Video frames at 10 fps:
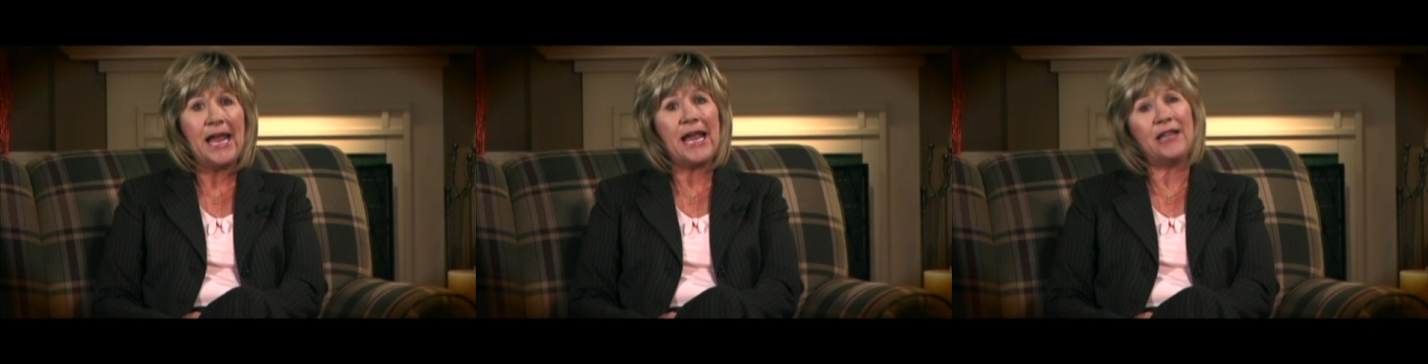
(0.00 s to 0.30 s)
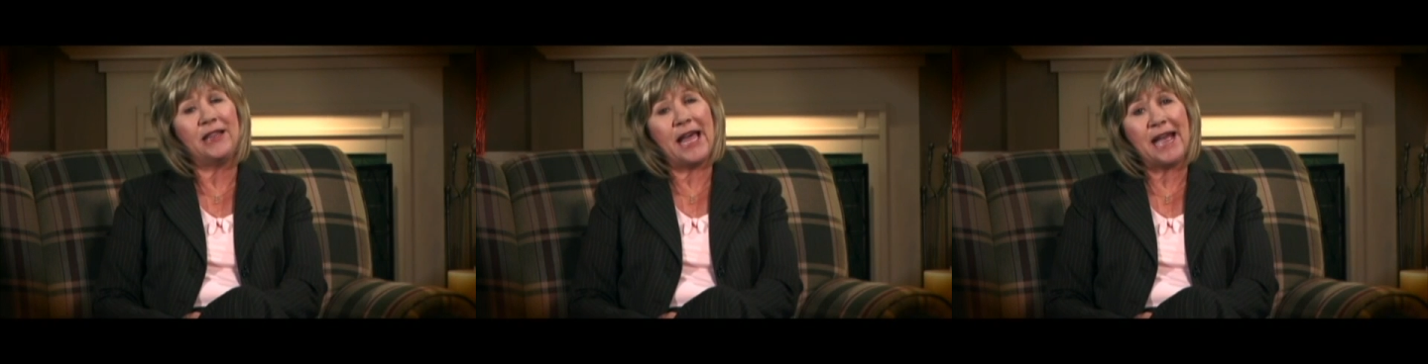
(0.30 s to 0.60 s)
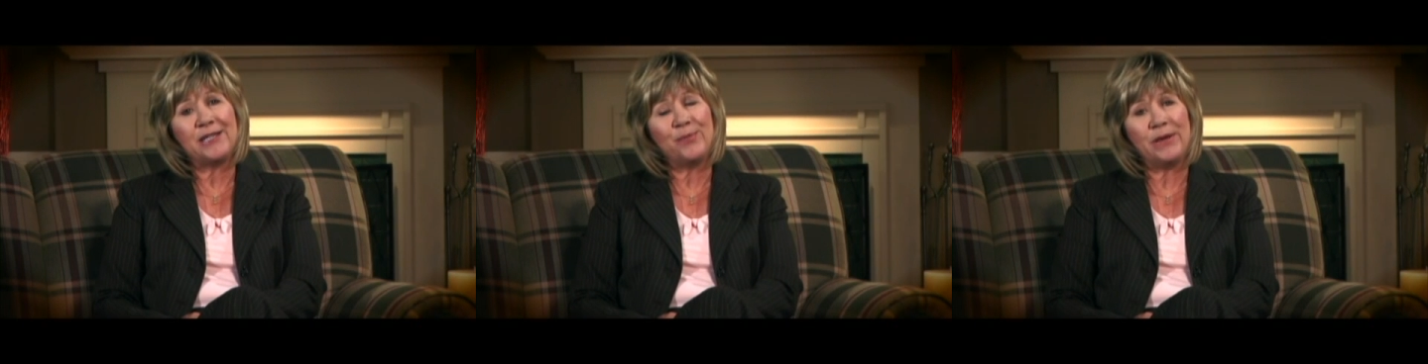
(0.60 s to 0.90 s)
And
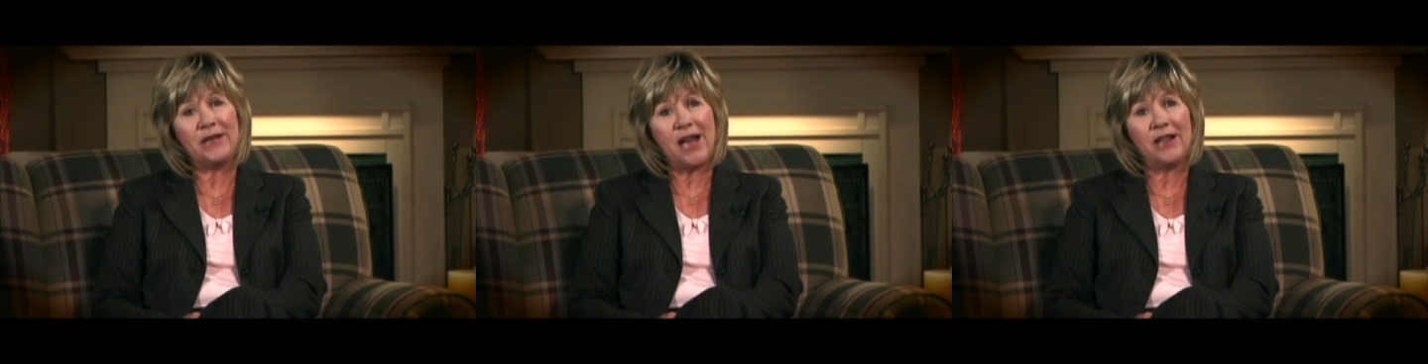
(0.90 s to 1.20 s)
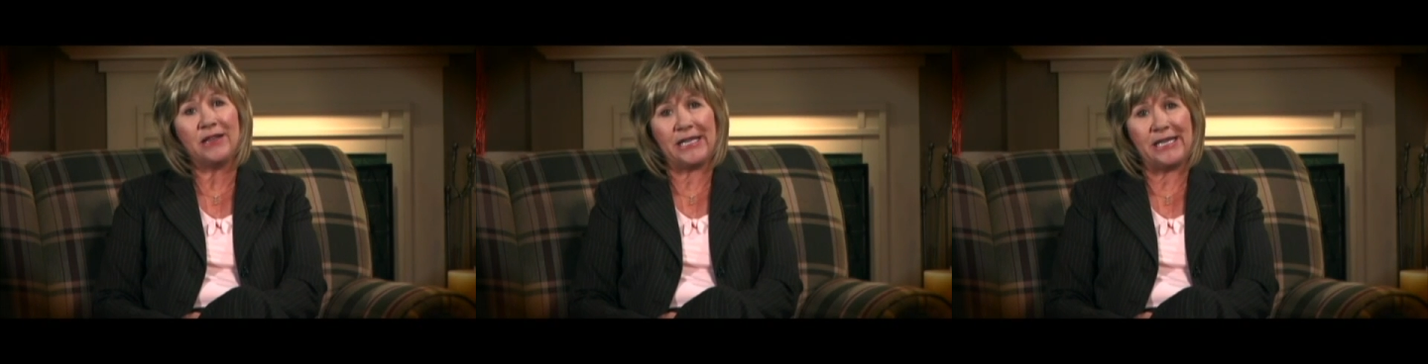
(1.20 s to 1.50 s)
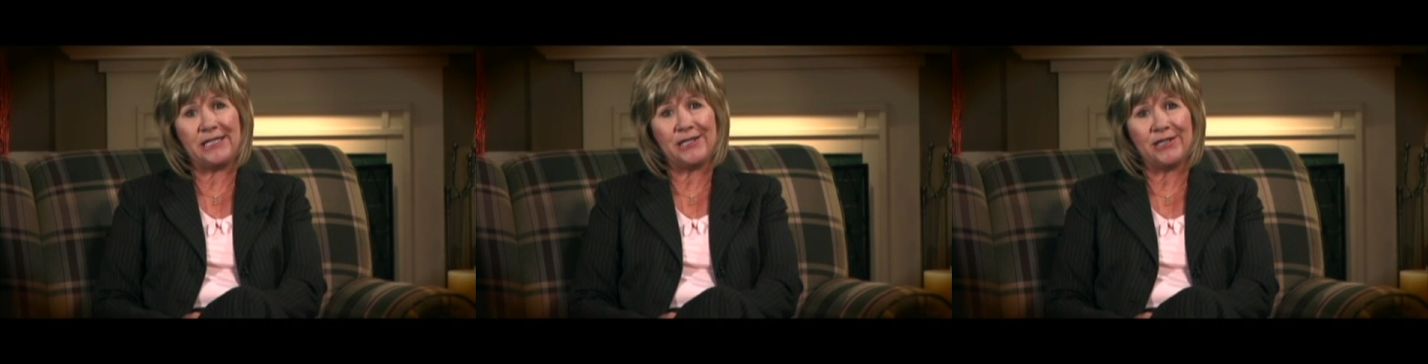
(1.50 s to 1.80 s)
last but not
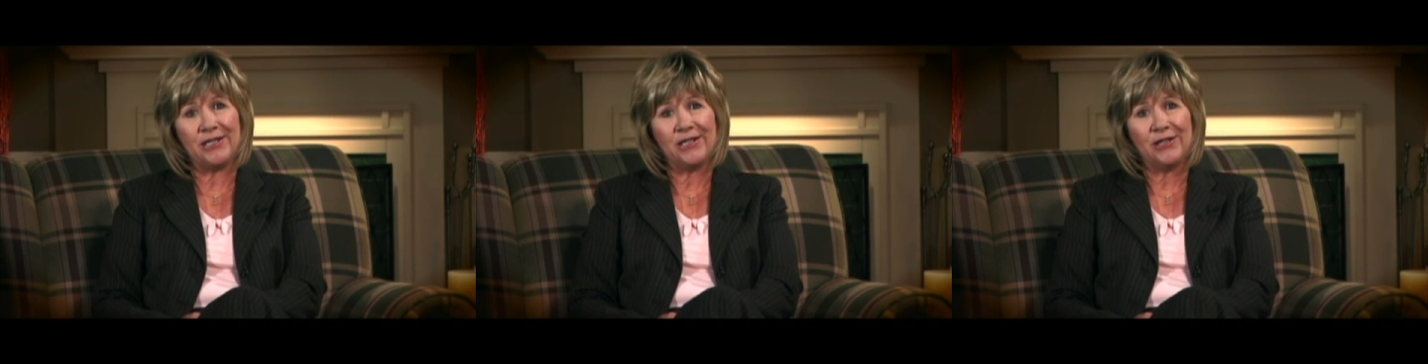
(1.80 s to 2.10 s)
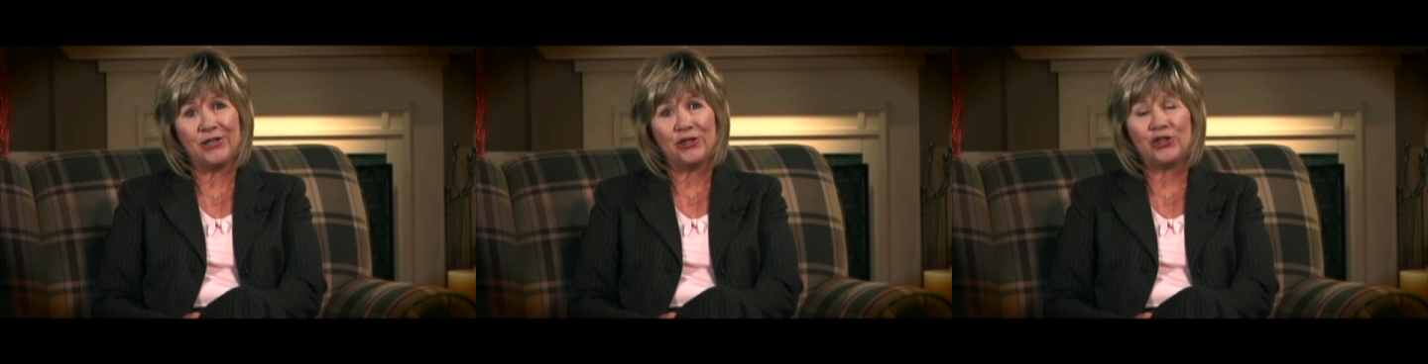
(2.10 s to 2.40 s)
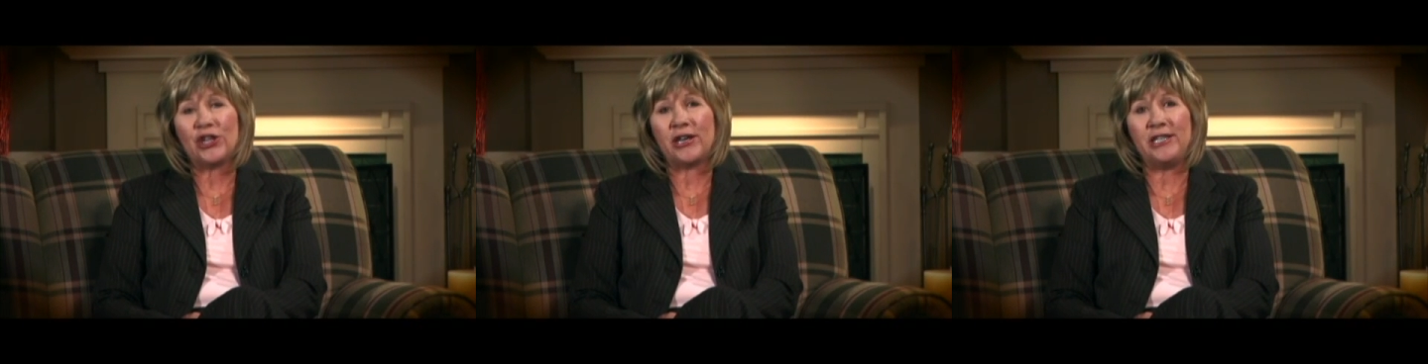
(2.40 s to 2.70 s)
least,
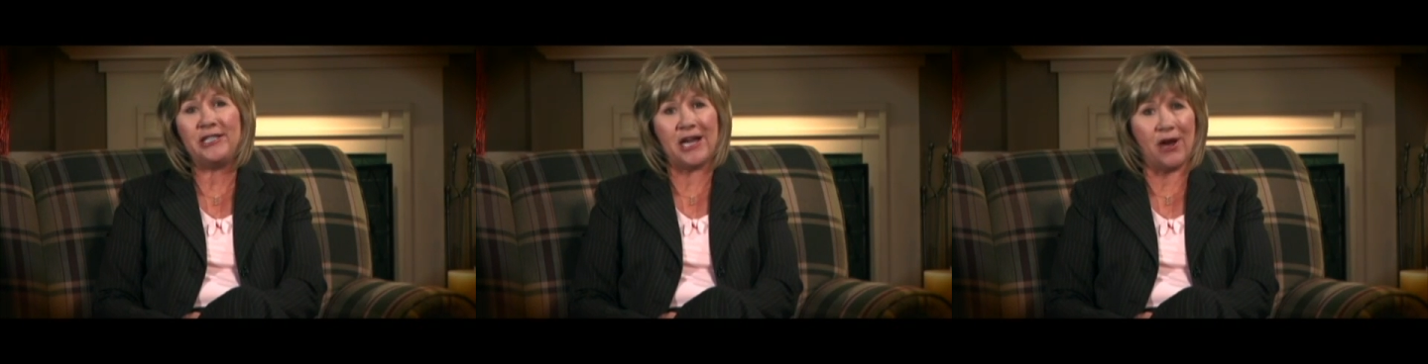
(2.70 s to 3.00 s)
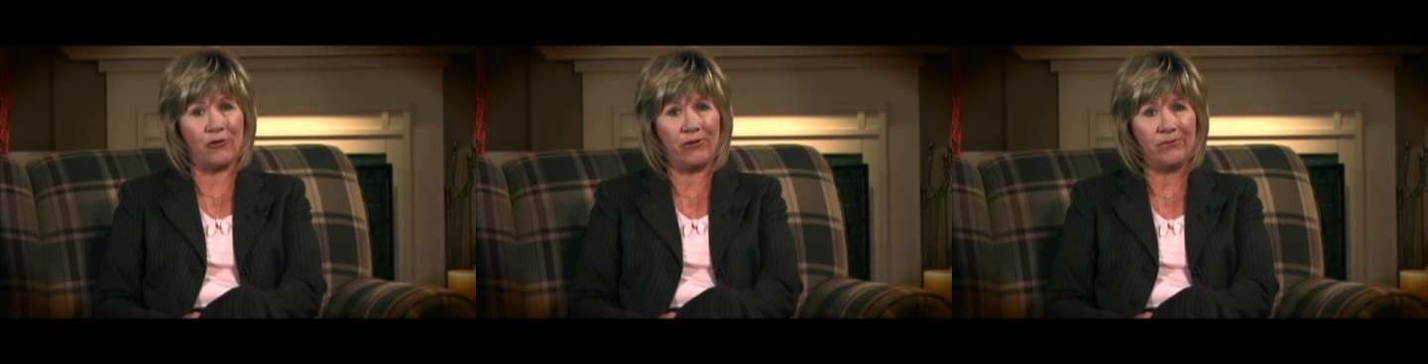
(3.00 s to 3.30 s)
shutting down.